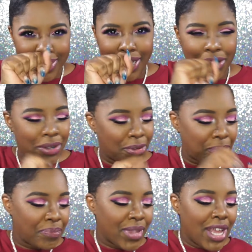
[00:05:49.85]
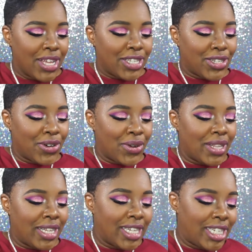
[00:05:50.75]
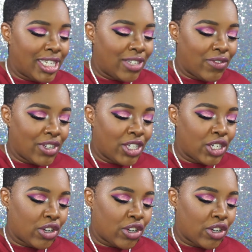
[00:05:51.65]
There you go. So let's just finish